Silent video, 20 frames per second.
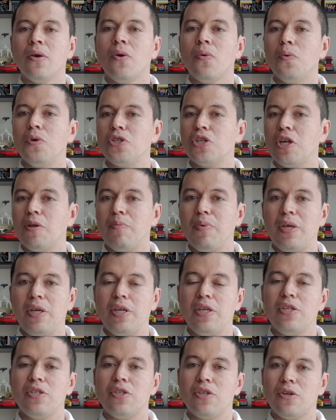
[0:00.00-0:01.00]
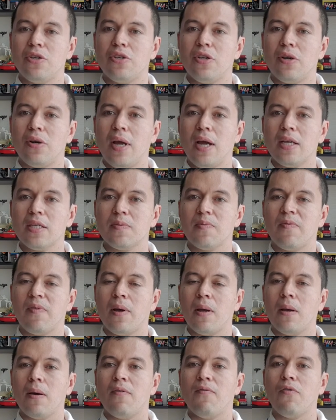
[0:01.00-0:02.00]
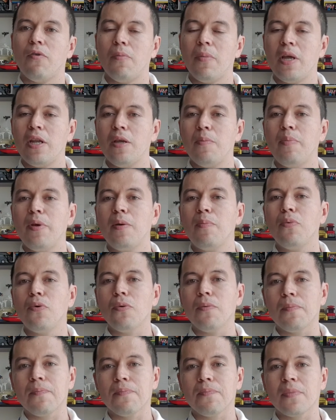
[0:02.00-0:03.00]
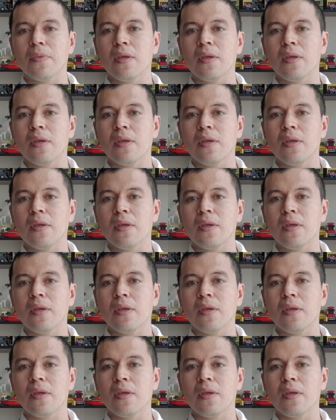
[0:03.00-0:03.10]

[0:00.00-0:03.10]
which can be easier to grasp for many people